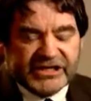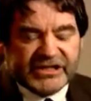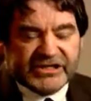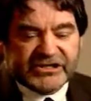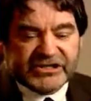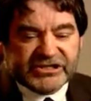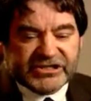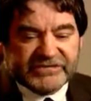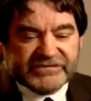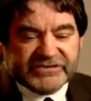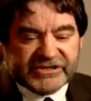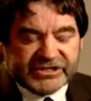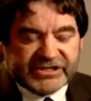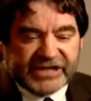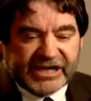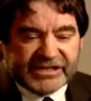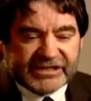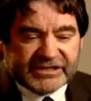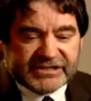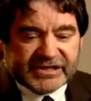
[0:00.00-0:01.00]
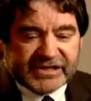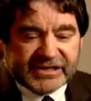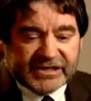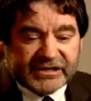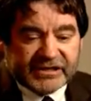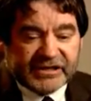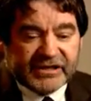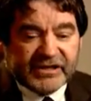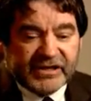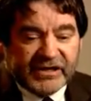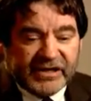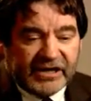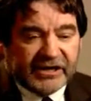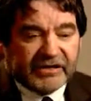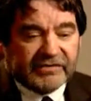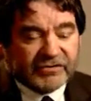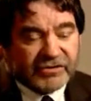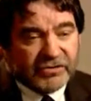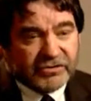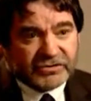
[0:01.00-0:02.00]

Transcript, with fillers: initiatives to take seed and of